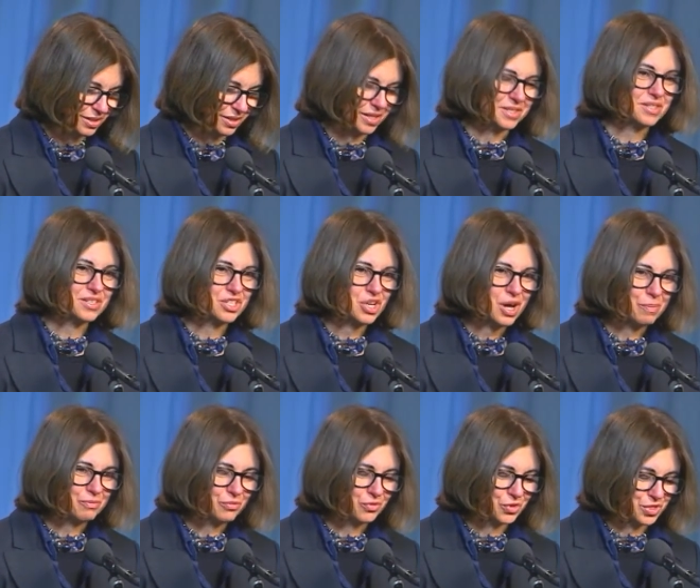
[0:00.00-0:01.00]
Let's
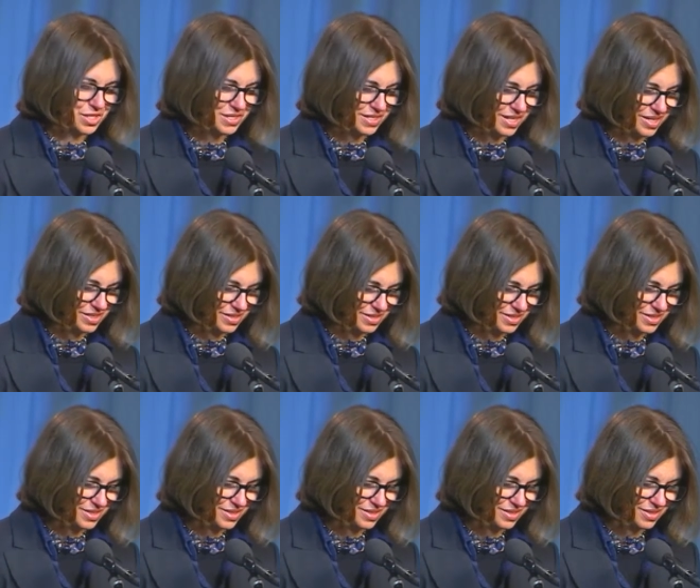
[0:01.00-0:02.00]
stop for a
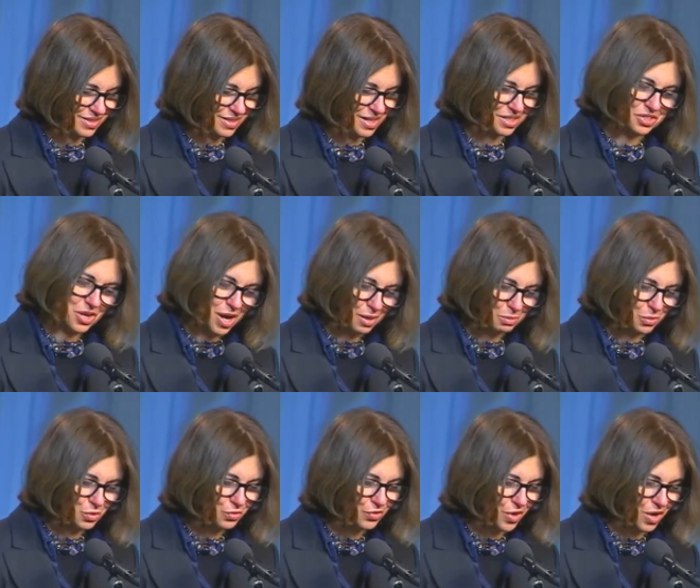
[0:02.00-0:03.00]
second and not
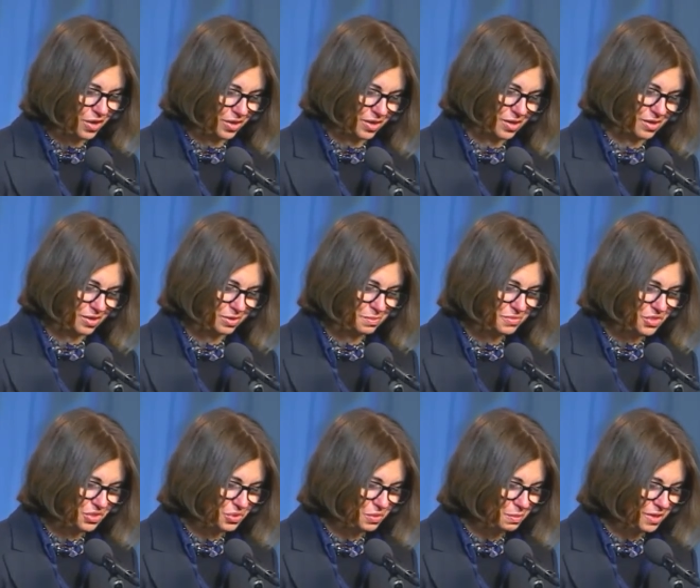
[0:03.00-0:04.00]
move our
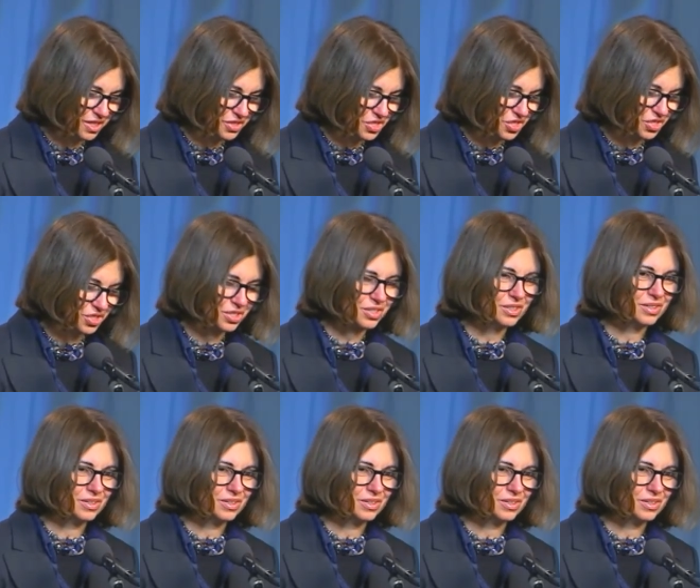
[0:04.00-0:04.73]
arms too much.